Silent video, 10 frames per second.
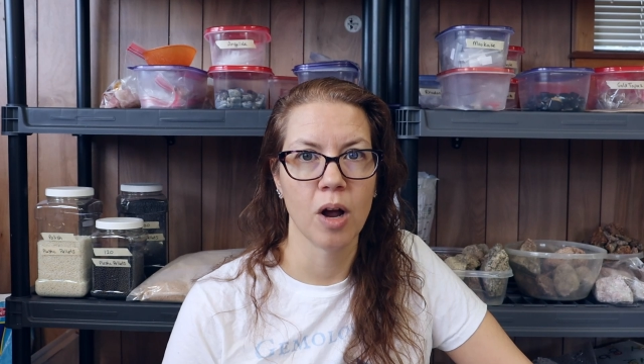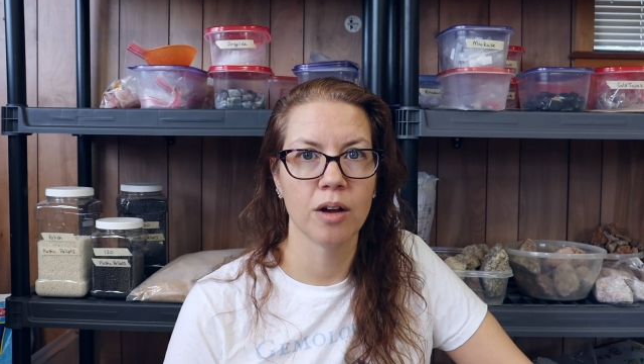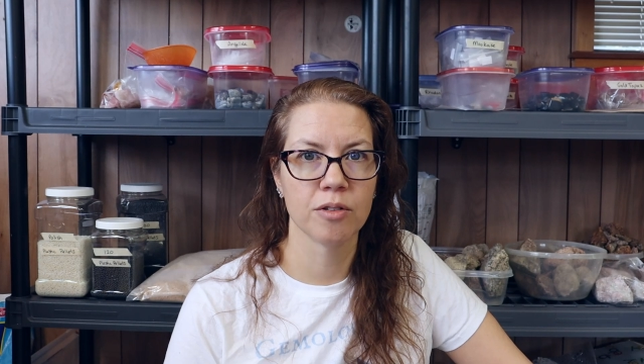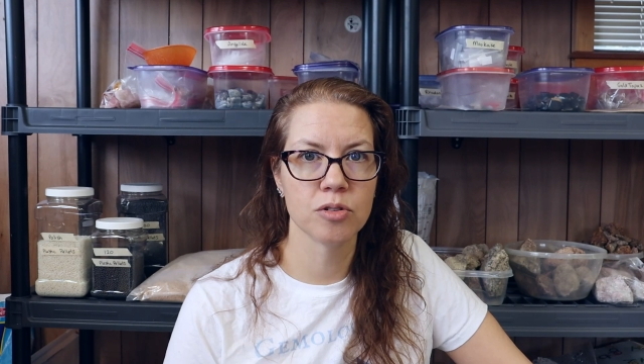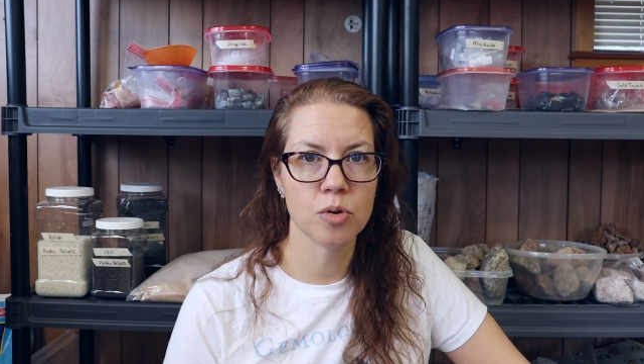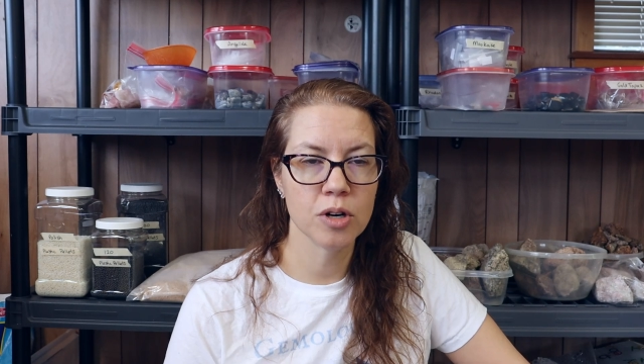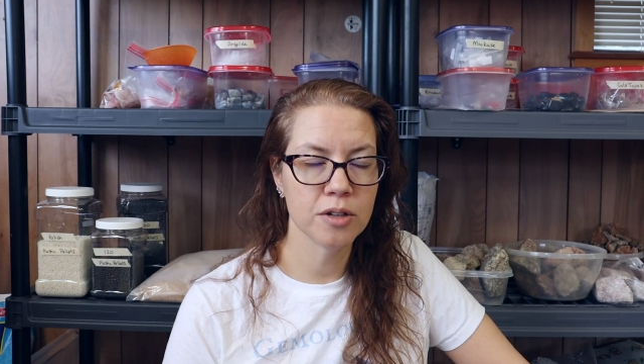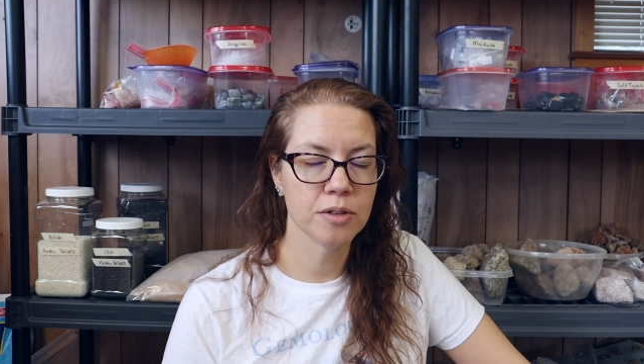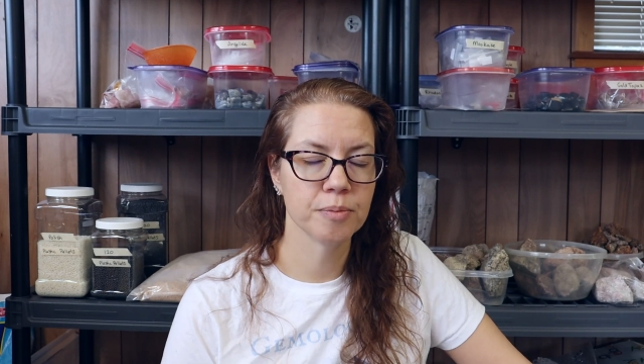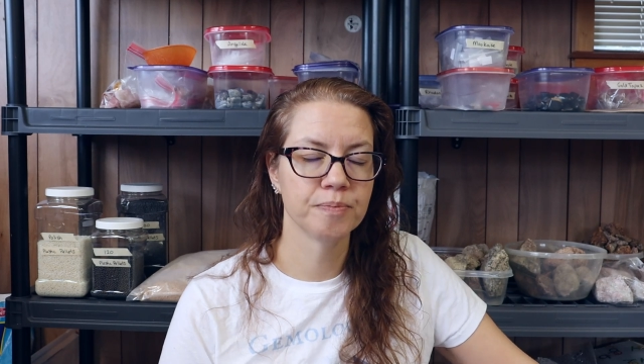rock
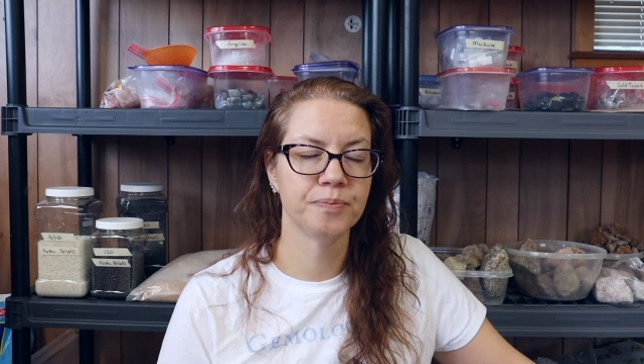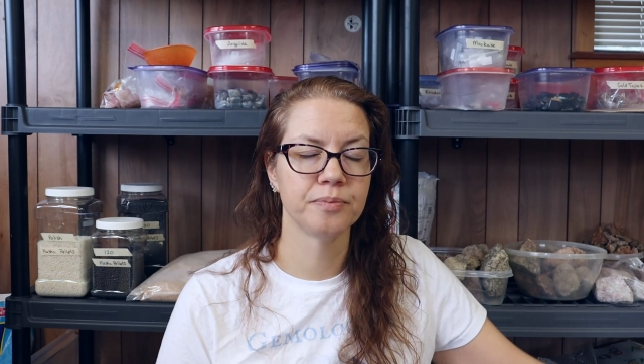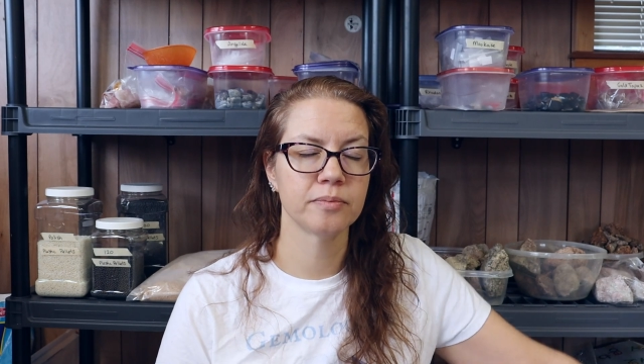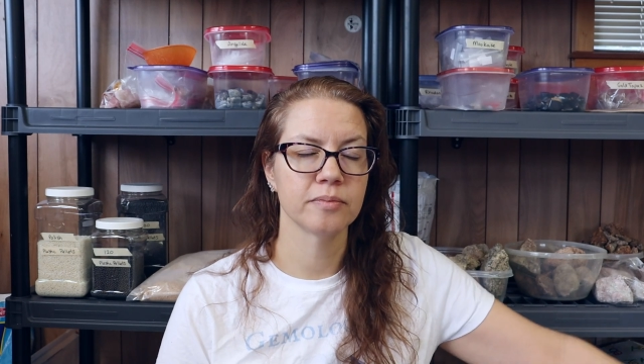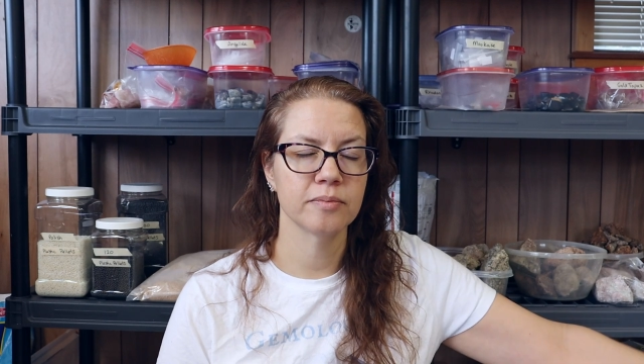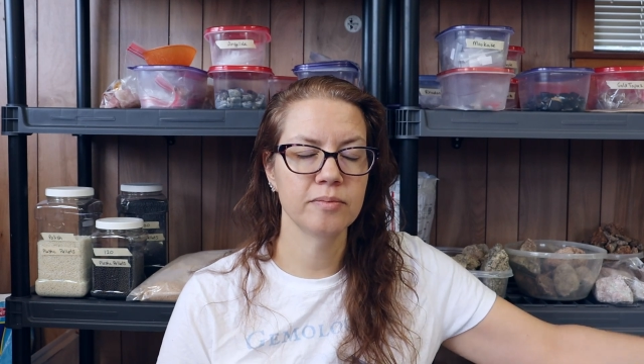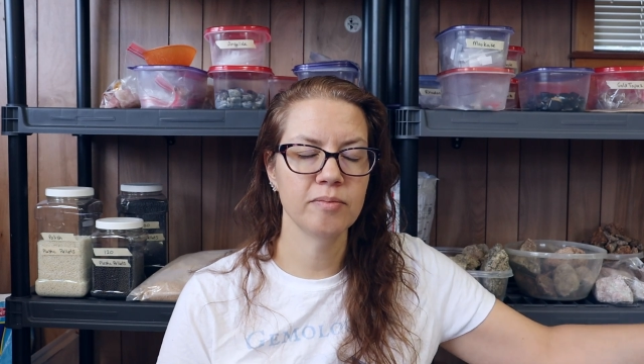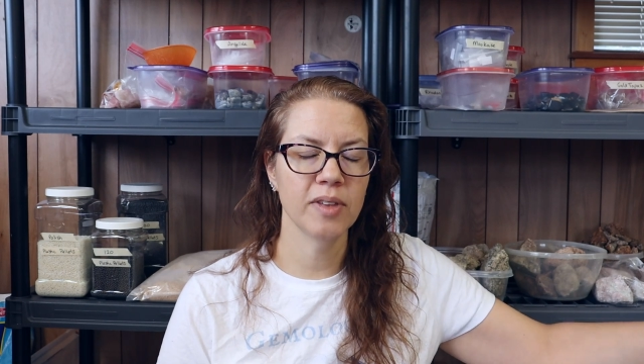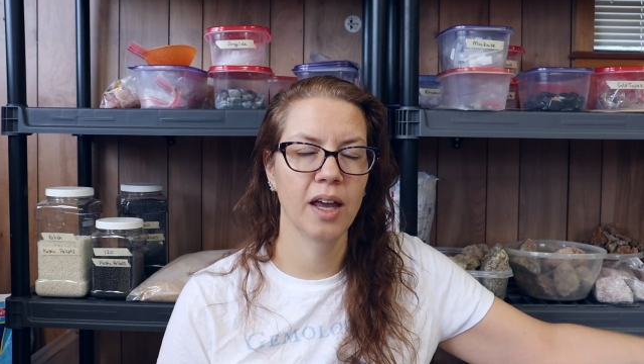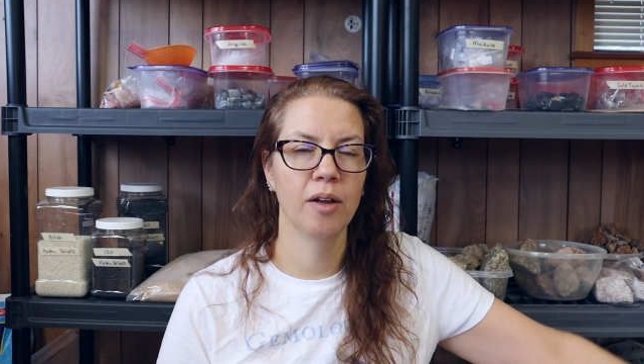stores,
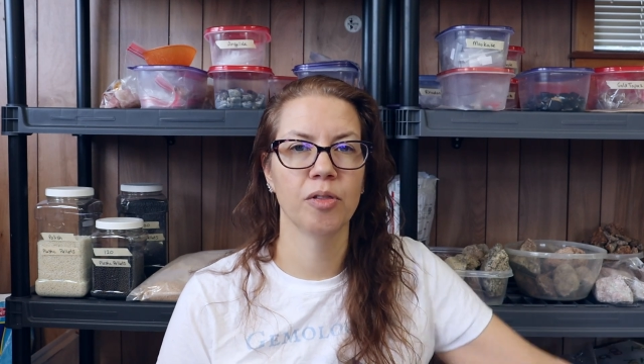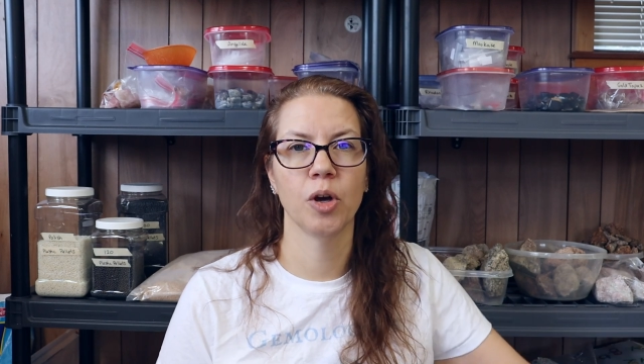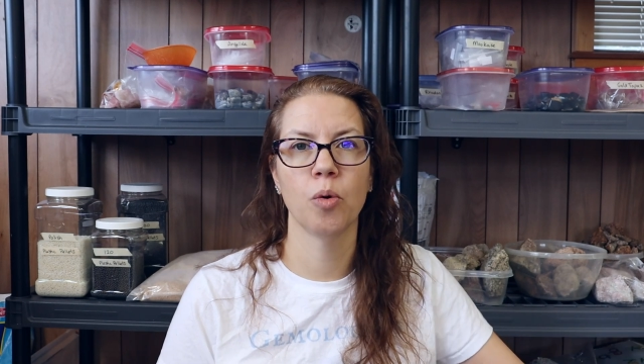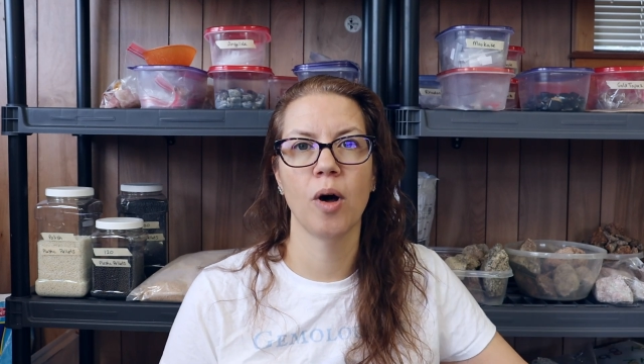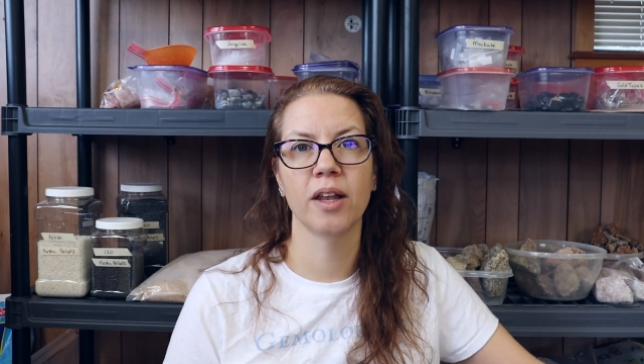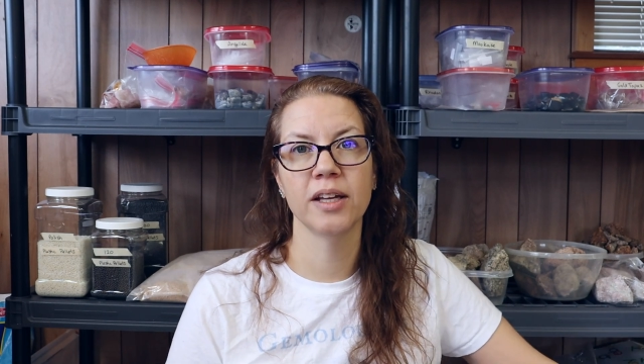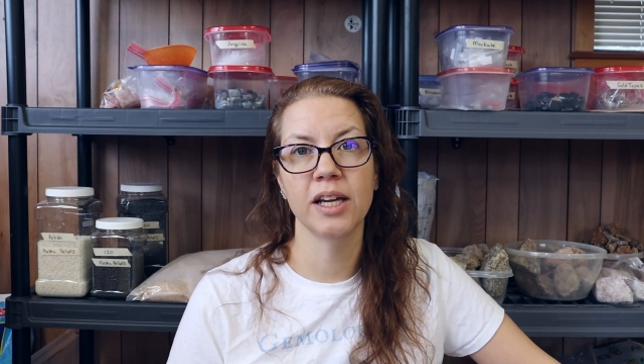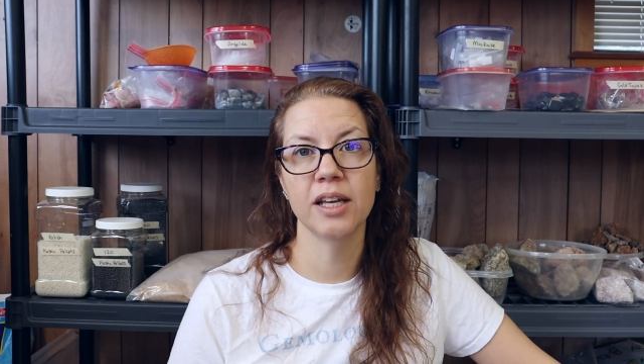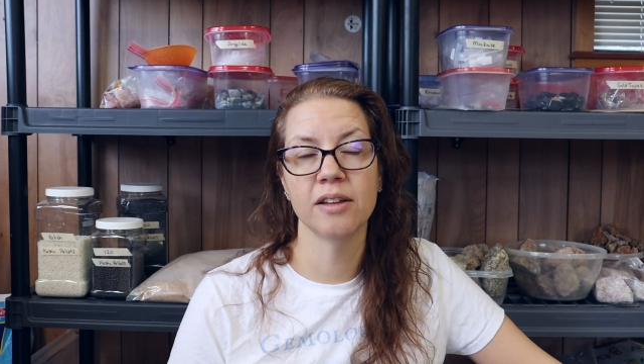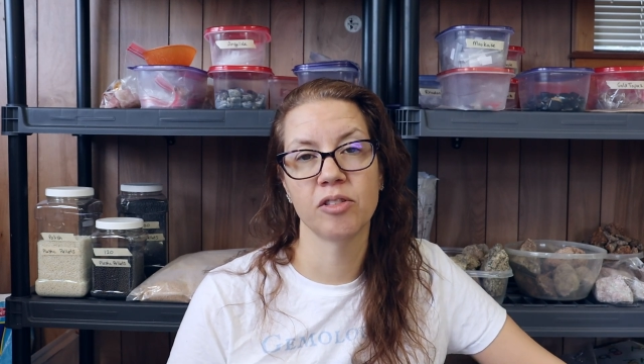the
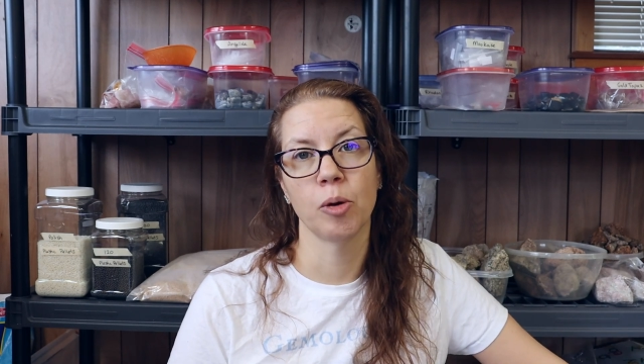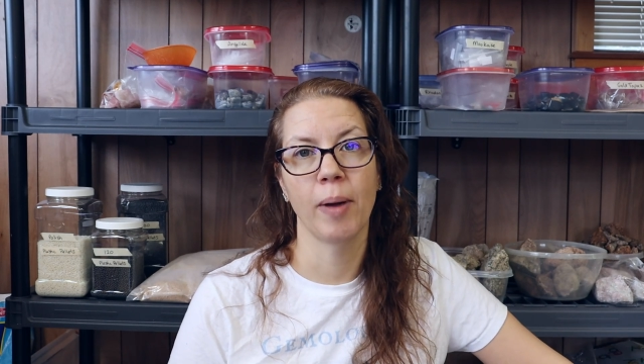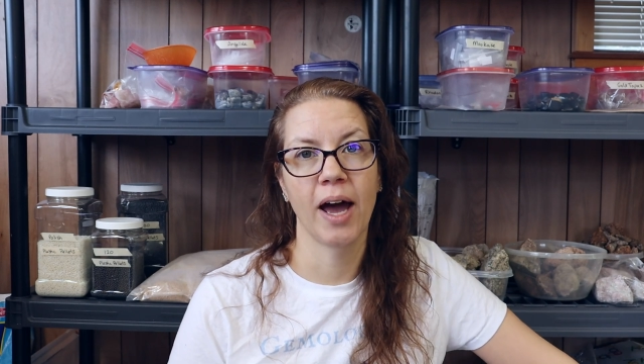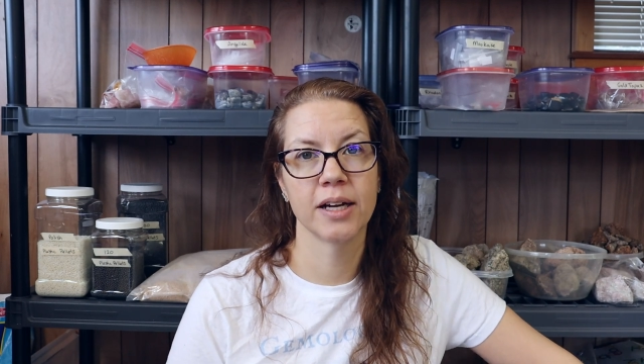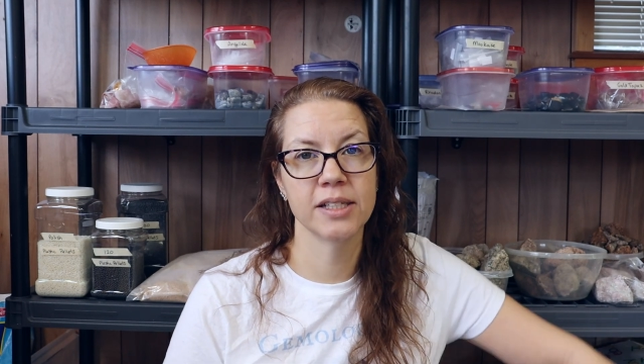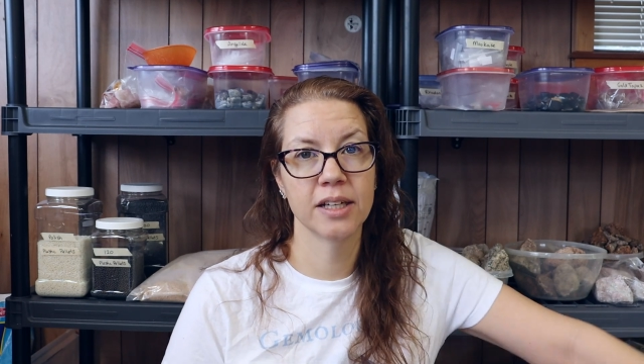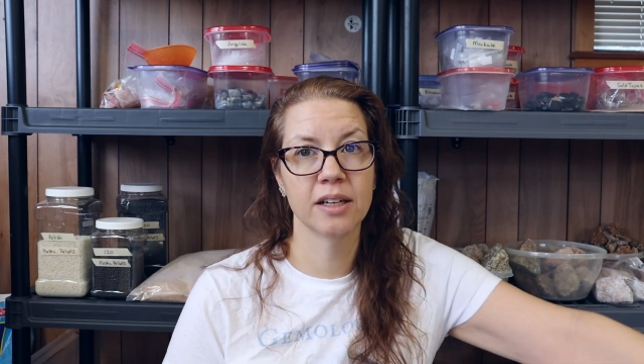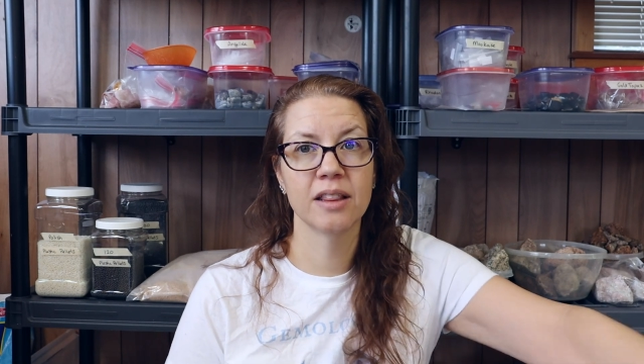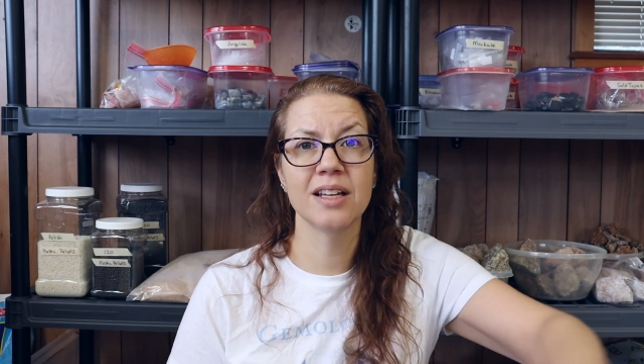quality that they're packed in.